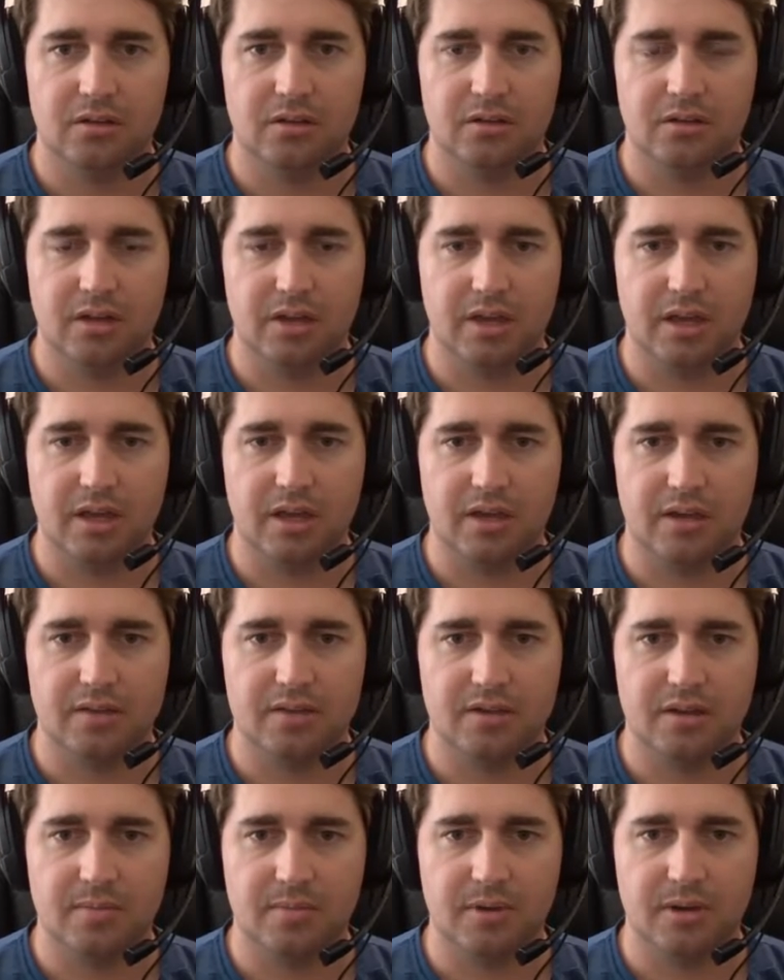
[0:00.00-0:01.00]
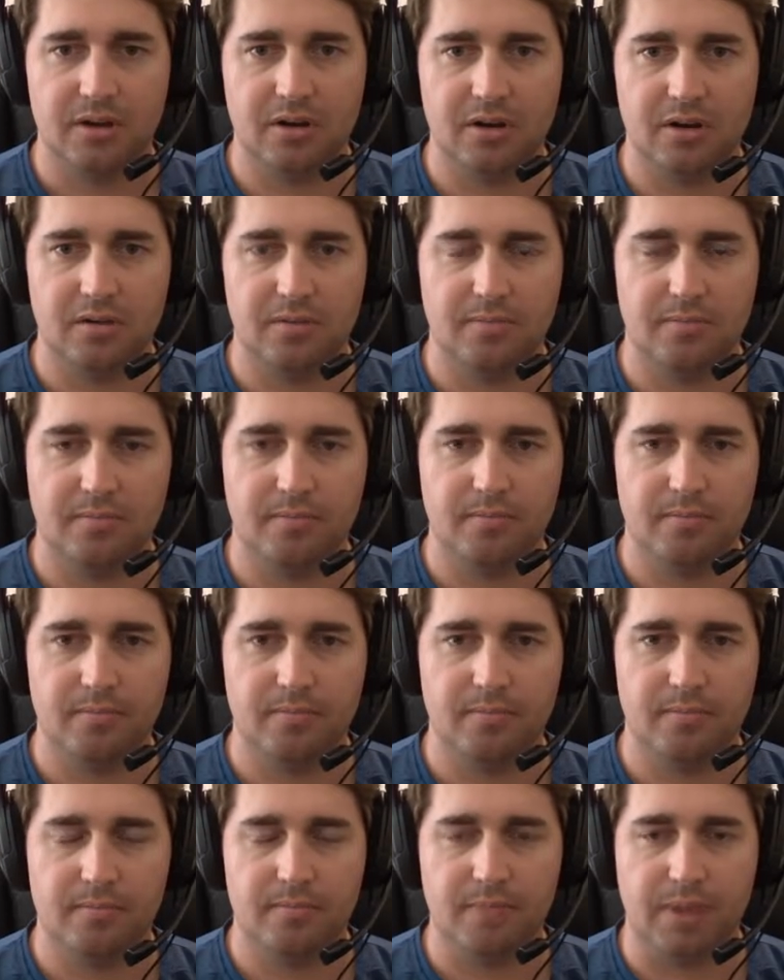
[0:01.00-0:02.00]
The king is up here
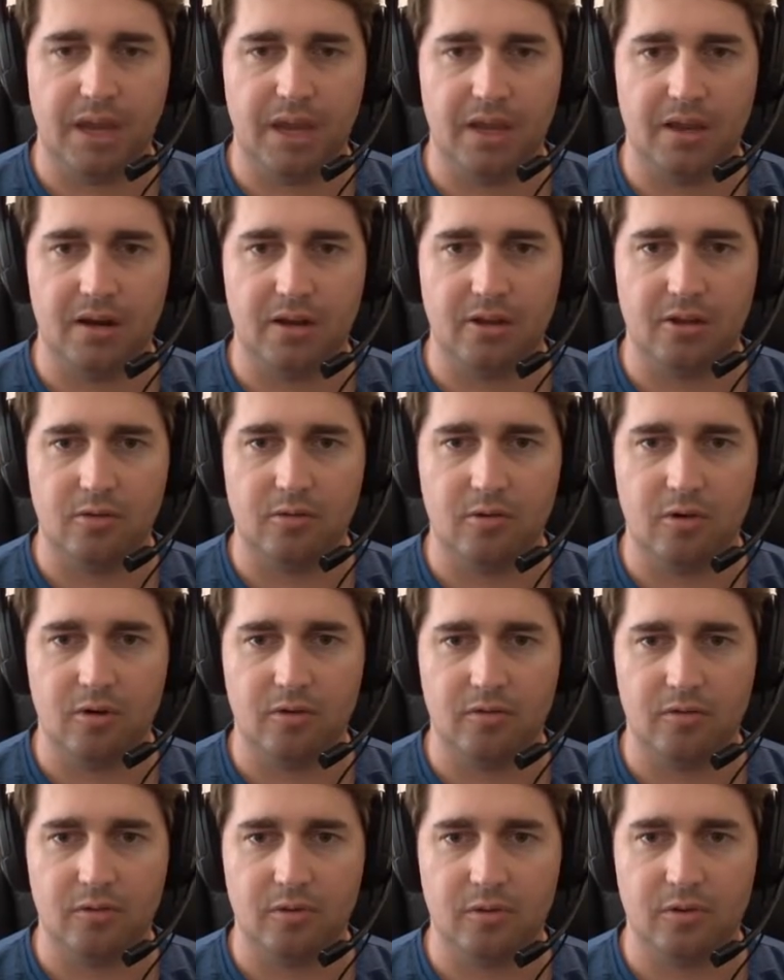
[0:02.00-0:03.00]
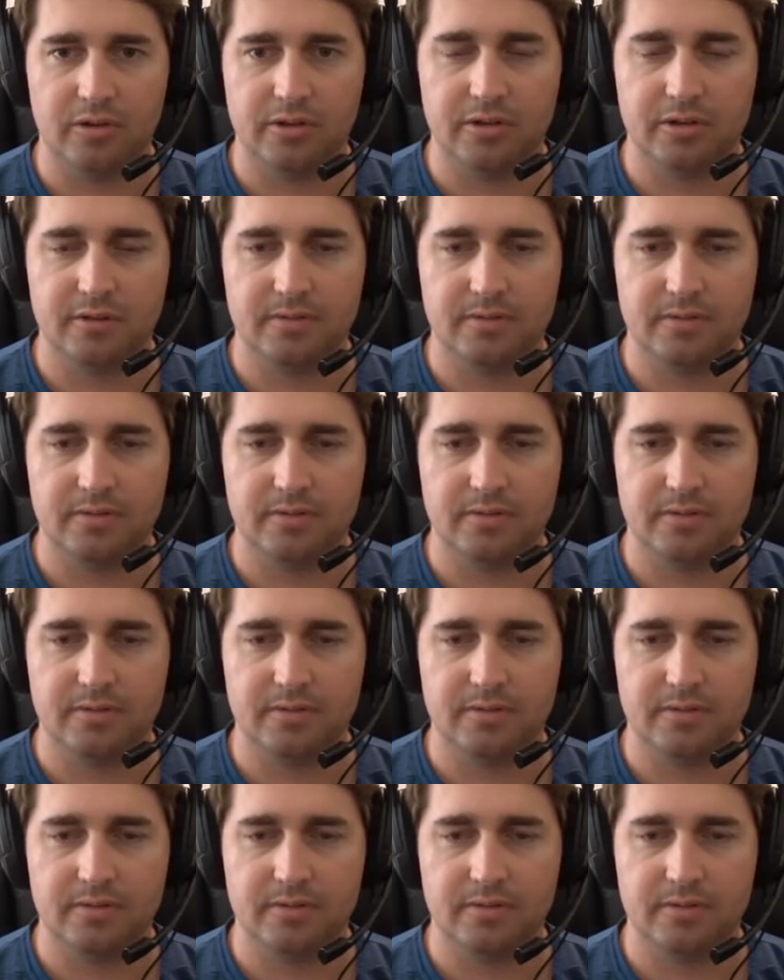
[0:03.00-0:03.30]
banging on the wall, of course.